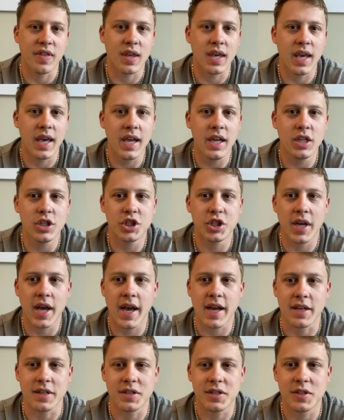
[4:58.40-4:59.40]
king
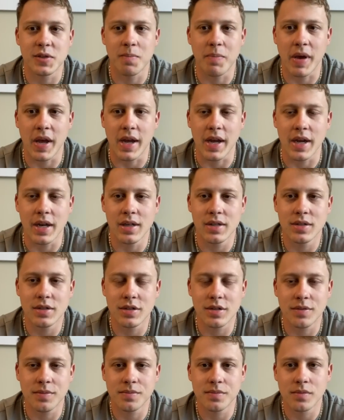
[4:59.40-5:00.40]
jack of
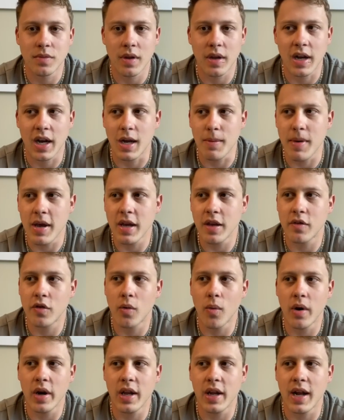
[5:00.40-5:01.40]
spades. I make it
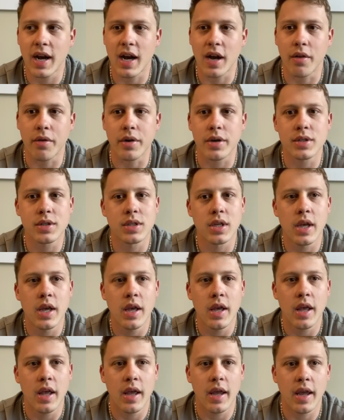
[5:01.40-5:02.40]
$20
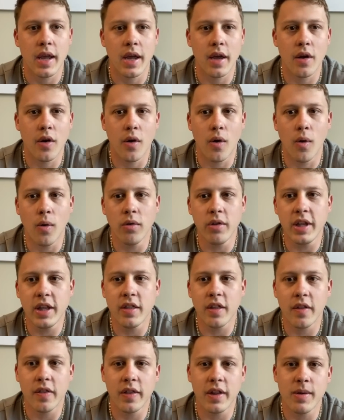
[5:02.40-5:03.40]
and only
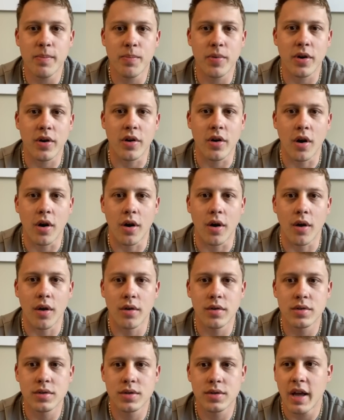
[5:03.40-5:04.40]
the limper
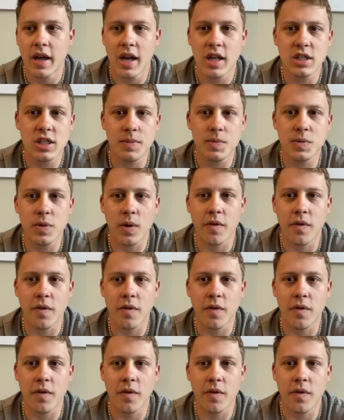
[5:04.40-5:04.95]
calls. Heads up to a